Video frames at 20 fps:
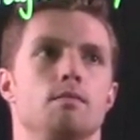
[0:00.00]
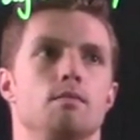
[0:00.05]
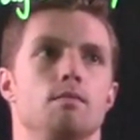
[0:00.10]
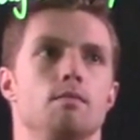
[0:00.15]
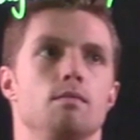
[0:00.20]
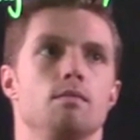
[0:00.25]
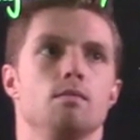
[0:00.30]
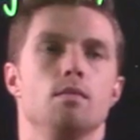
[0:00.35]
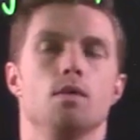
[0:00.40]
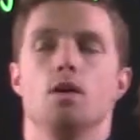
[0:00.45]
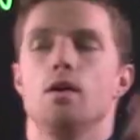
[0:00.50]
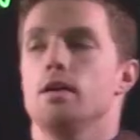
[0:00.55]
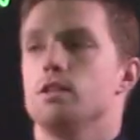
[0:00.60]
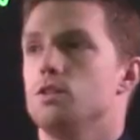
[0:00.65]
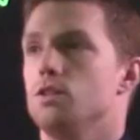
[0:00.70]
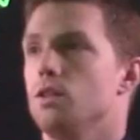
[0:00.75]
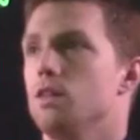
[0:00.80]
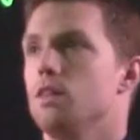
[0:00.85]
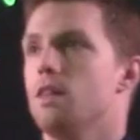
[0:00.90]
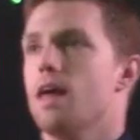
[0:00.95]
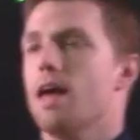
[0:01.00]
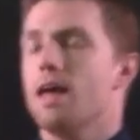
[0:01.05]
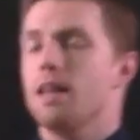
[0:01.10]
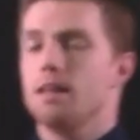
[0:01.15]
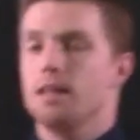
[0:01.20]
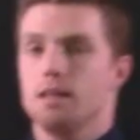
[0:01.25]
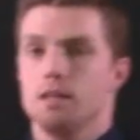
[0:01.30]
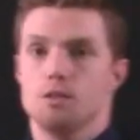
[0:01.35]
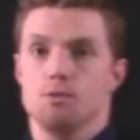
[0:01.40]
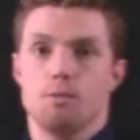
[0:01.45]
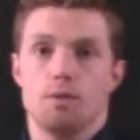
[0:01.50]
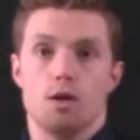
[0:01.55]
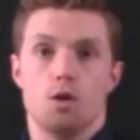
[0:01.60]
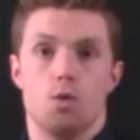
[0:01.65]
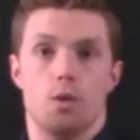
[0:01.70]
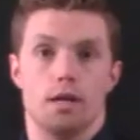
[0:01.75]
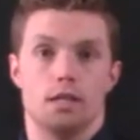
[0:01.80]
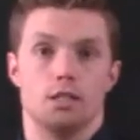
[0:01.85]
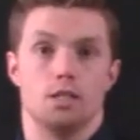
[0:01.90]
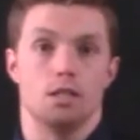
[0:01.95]
All right, so that is my
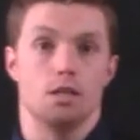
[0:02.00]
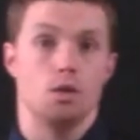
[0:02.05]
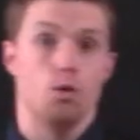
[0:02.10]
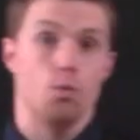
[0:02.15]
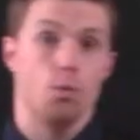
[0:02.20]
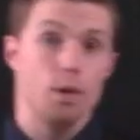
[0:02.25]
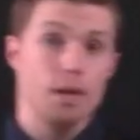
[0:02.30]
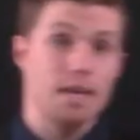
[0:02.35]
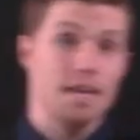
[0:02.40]
question, and we